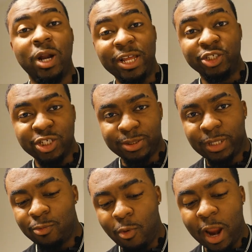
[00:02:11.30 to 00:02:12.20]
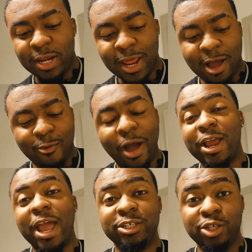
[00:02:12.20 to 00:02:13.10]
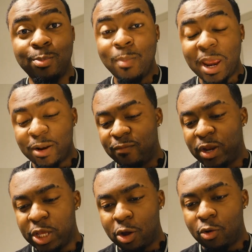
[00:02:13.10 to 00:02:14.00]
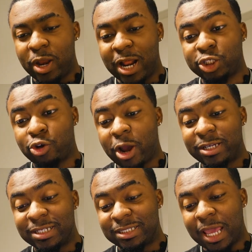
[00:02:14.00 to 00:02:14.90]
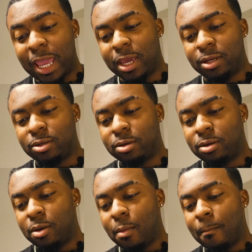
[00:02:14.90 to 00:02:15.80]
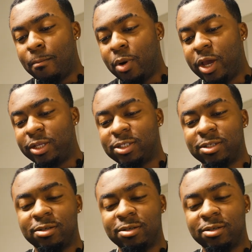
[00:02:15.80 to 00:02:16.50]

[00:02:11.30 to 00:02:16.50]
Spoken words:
I just said right now, I actually made a video and I tried to say it, but